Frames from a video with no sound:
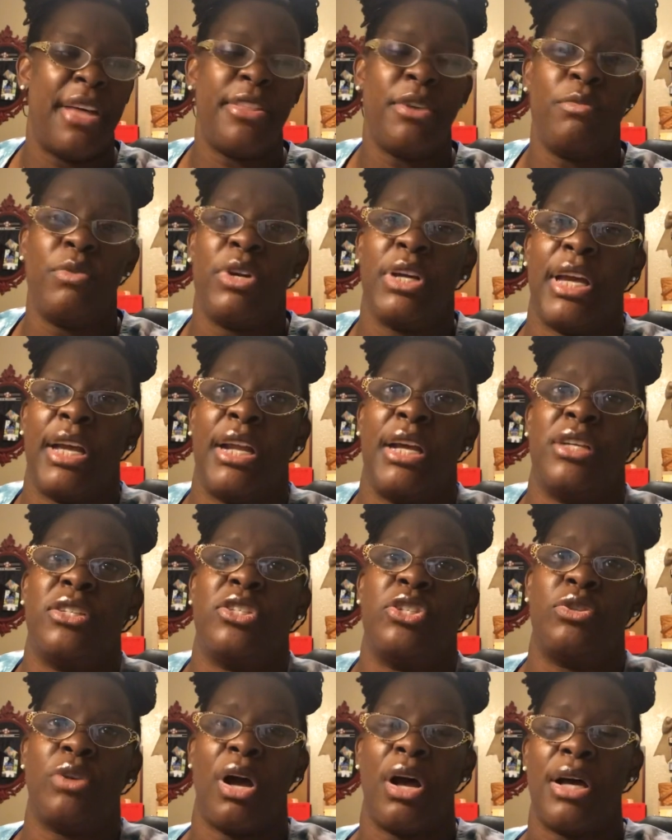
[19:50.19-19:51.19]
The mother
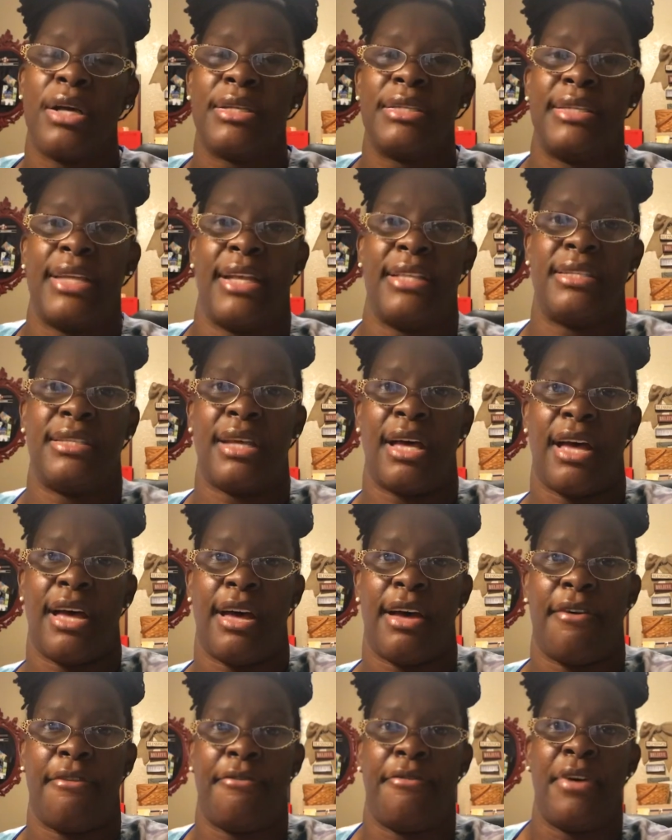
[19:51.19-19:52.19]
will get a strong
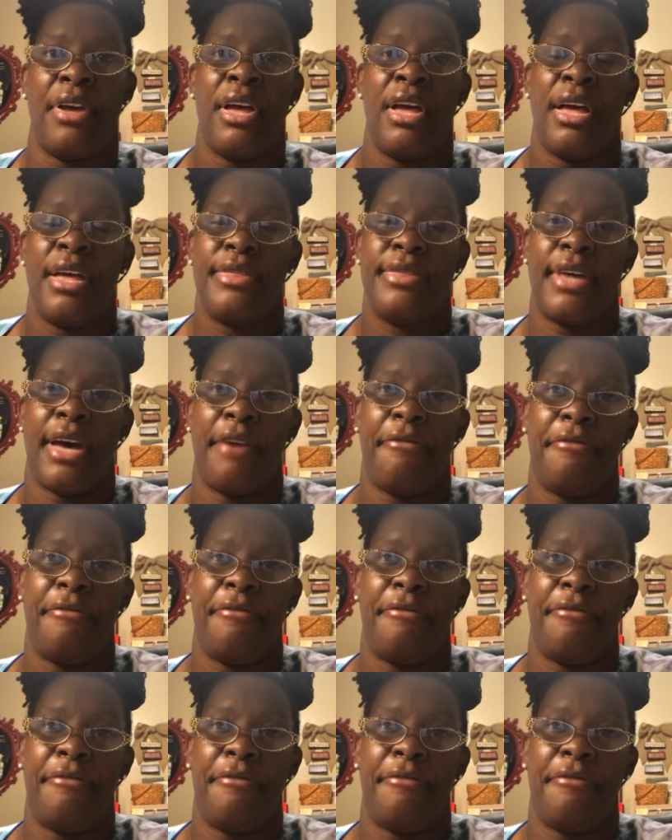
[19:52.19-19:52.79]
sense of